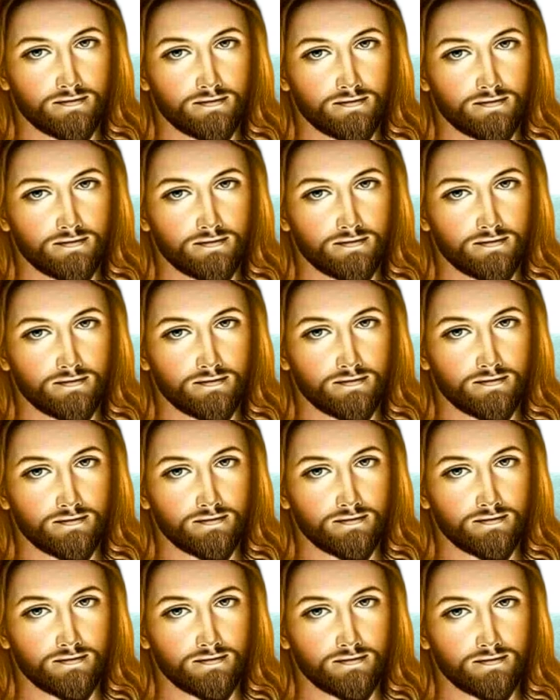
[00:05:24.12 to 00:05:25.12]

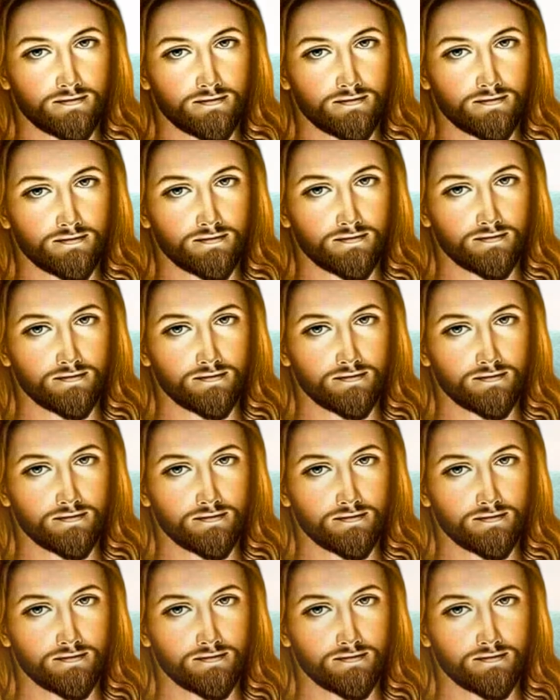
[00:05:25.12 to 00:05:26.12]

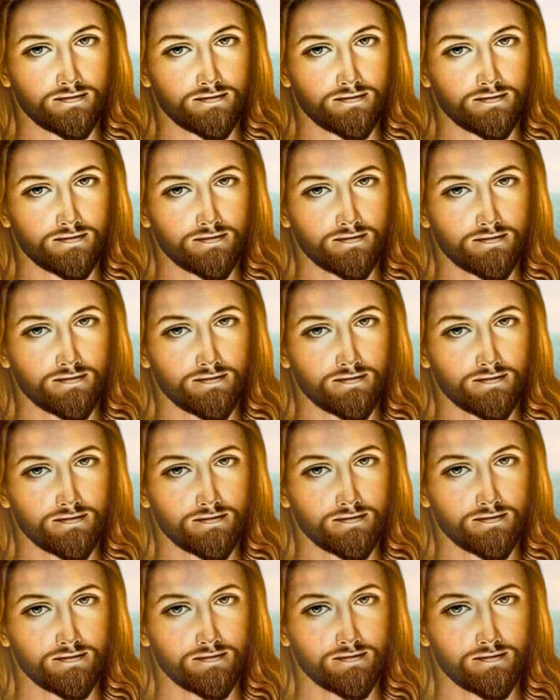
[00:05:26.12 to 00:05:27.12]

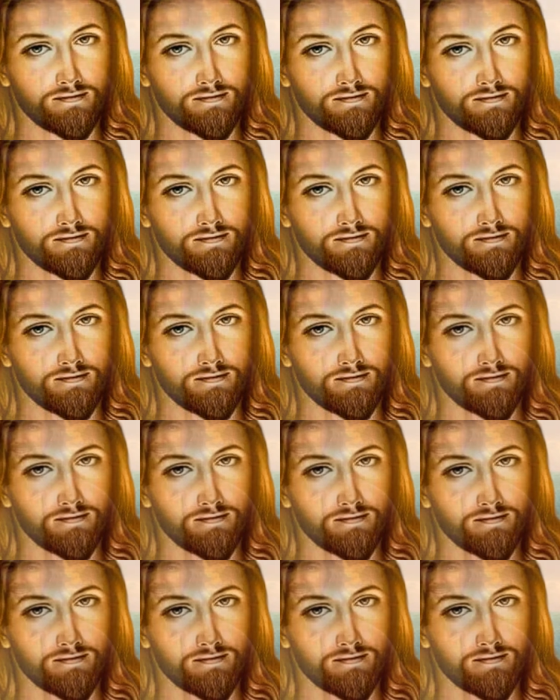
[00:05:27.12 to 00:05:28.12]

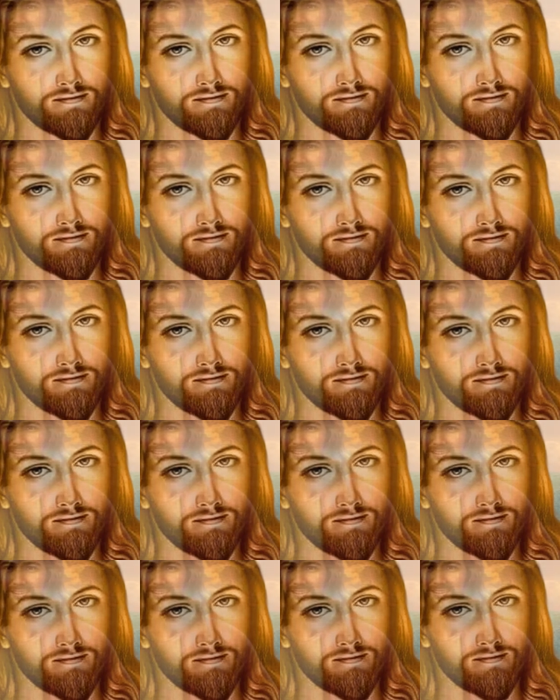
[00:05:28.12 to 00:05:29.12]

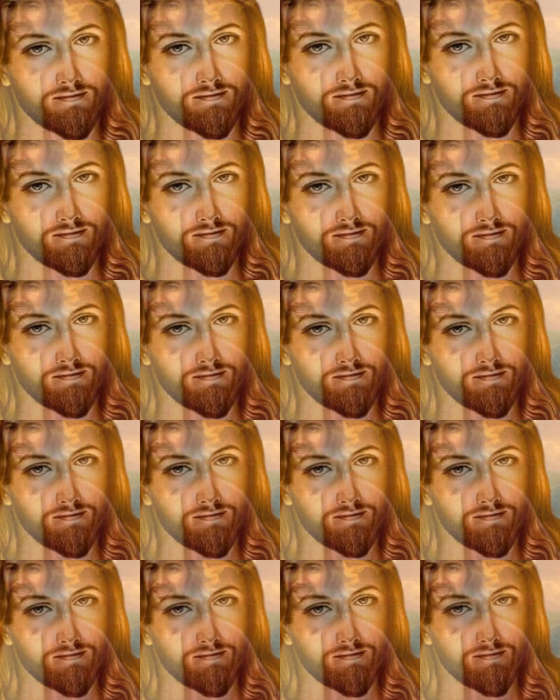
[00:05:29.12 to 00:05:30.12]
Nobody speaks.